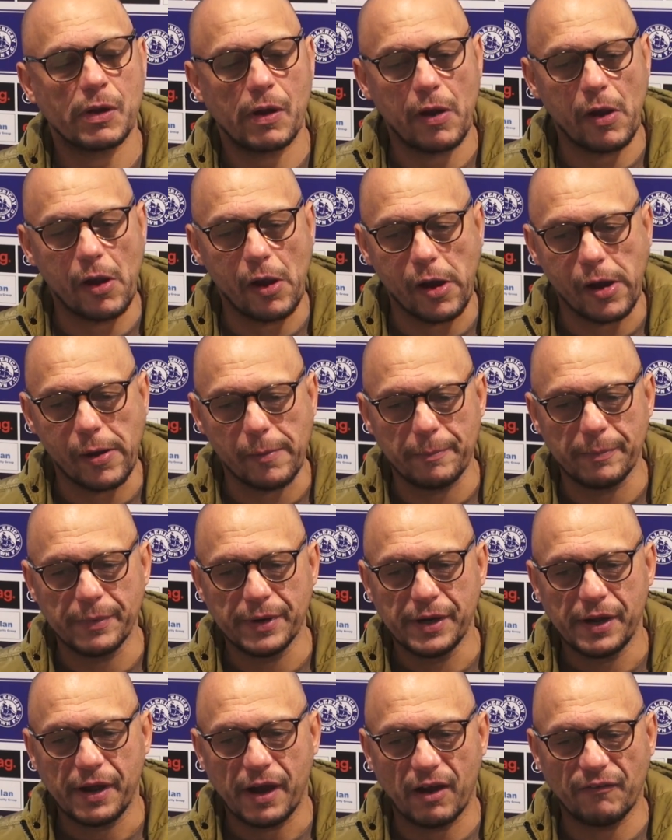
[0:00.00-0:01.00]
Um,
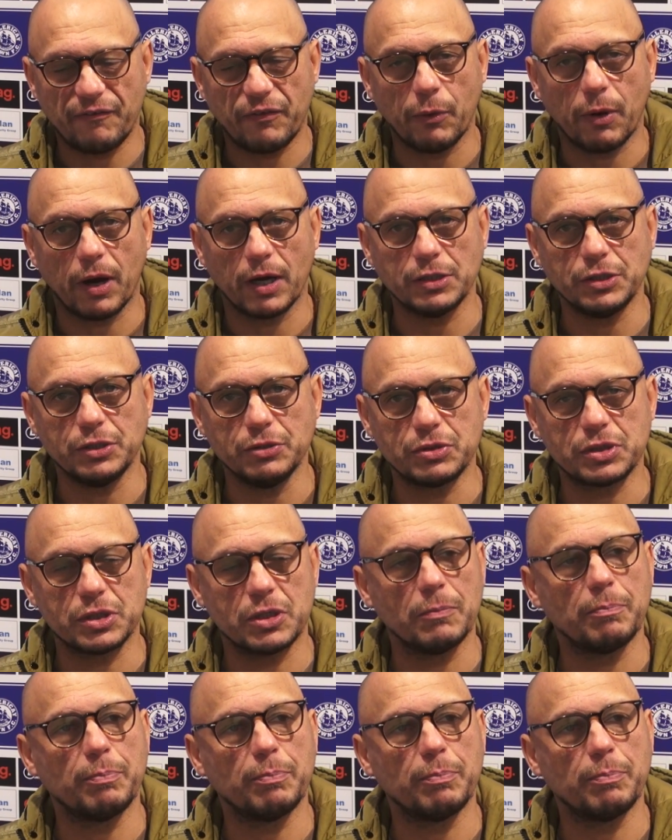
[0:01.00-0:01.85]
I thought our use of the